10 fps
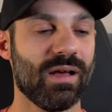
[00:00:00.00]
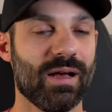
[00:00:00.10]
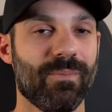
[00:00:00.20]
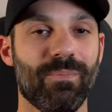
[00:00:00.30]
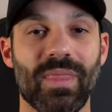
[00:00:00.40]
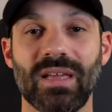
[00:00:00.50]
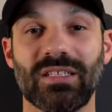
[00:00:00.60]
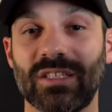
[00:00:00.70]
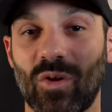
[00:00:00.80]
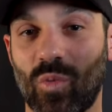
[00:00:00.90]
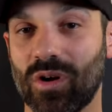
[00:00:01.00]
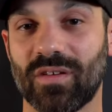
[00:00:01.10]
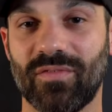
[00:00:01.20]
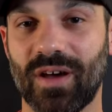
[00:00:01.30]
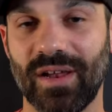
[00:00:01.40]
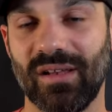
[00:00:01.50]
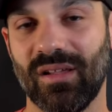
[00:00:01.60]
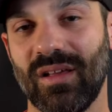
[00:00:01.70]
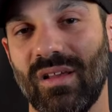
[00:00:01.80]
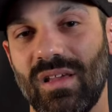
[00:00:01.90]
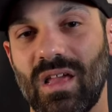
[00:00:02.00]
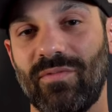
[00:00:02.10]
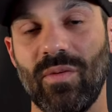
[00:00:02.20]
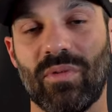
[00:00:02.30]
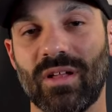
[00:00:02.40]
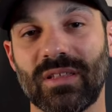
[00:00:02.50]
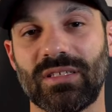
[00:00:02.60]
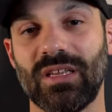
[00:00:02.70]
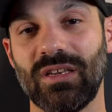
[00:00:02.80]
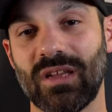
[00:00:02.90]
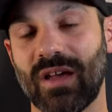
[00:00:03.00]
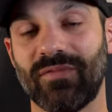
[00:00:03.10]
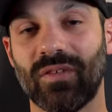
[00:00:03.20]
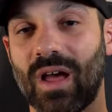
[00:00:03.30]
um, they still work fine if you plug this in, I've,